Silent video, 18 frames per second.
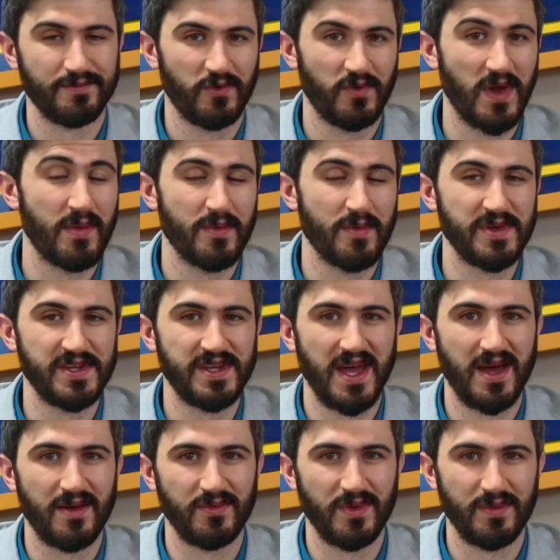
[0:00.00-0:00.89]
Grammar be
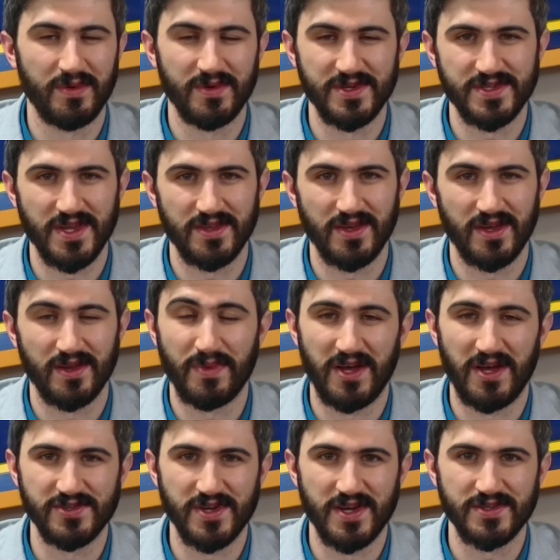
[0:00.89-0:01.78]
damned. Let me reset that. I
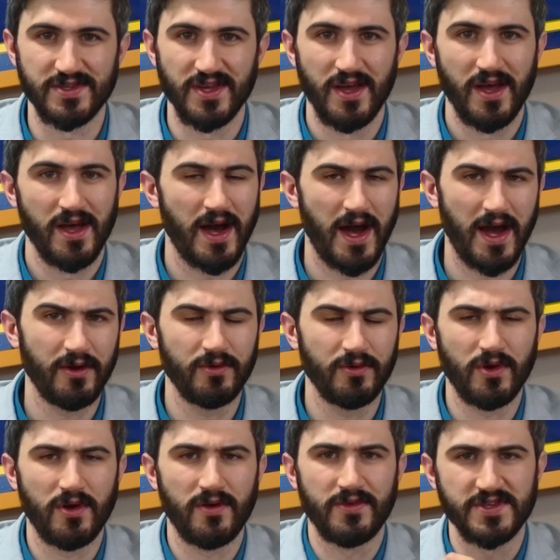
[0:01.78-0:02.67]
apologize. I
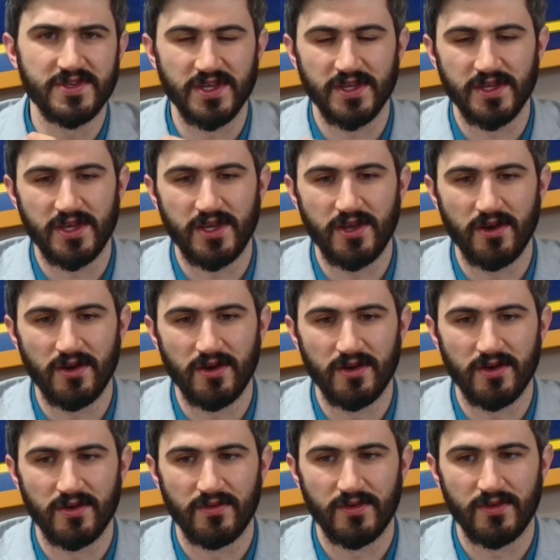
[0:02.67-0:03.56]
don't know if there's a
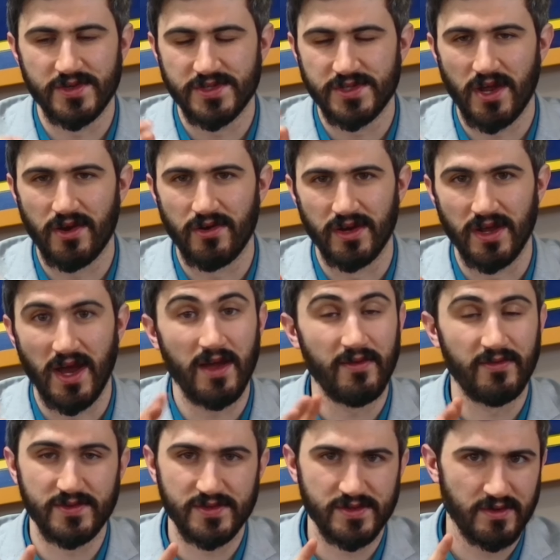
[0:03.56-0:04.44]
cure for stuttering.
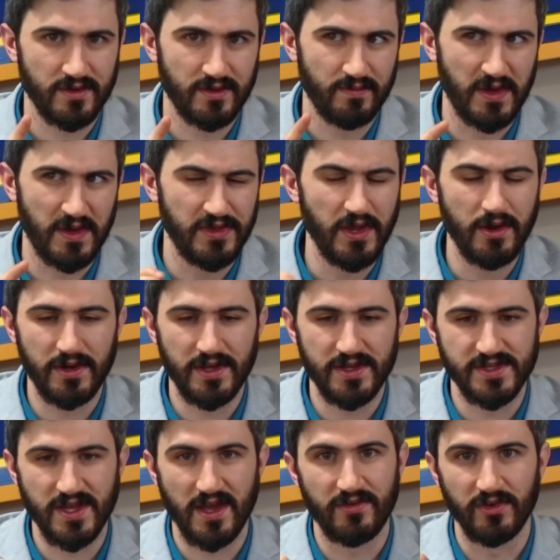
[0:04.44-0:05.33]
My
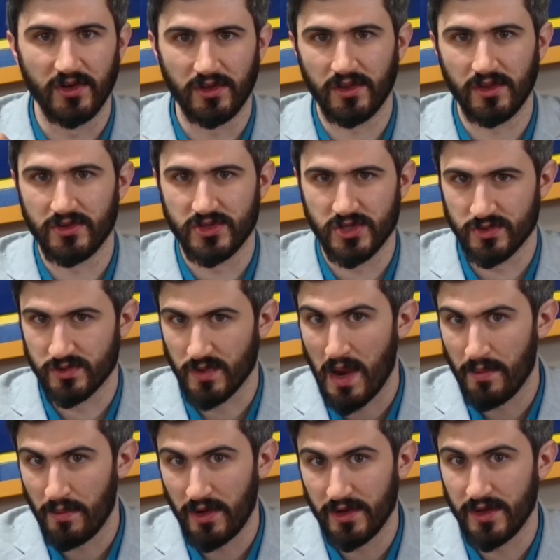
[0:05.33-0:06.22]
theory is that if you click the
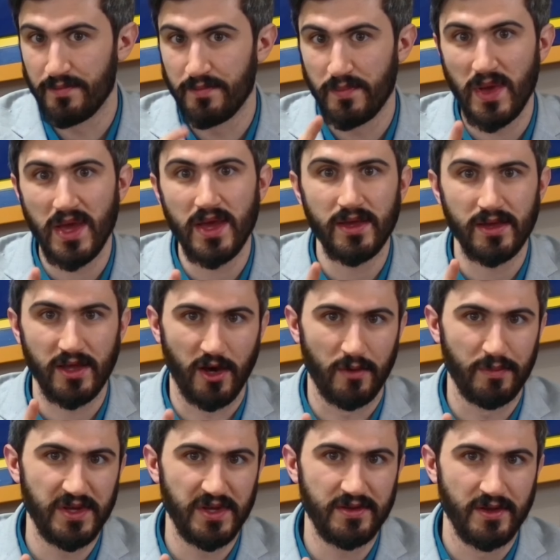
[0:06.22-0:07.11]
subscribe button, it may
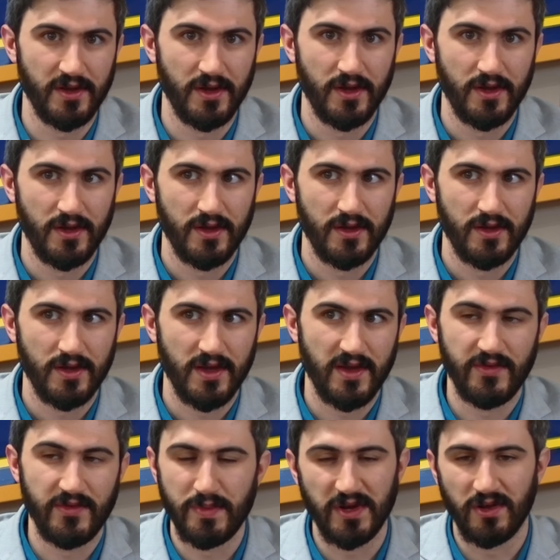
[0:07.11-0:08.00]
help it.
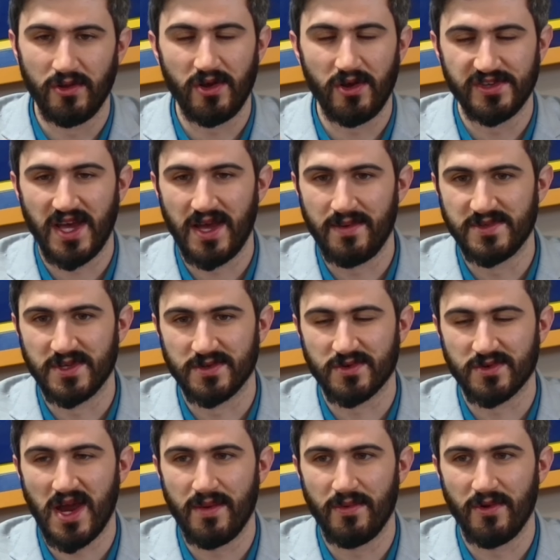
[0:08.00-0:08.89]
If you've been a long-time
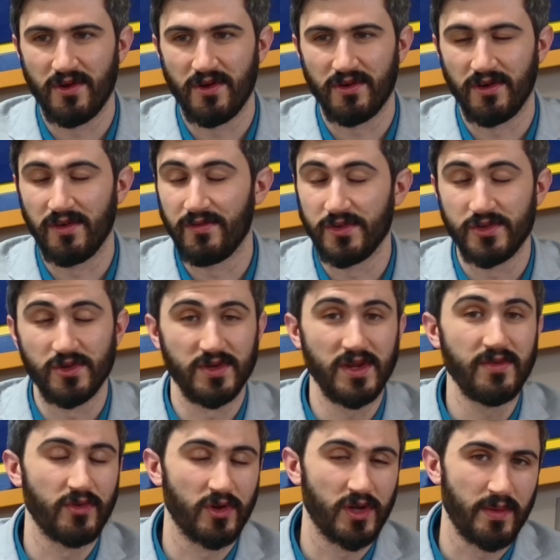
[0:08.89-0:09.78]
subscriber, or if you tuned
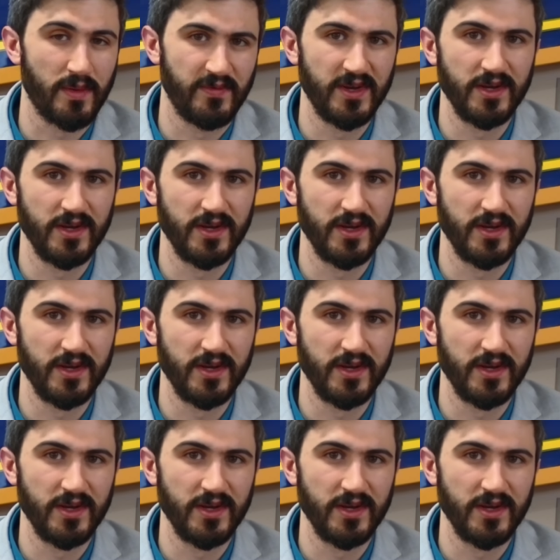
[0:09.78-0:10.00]
in for a couple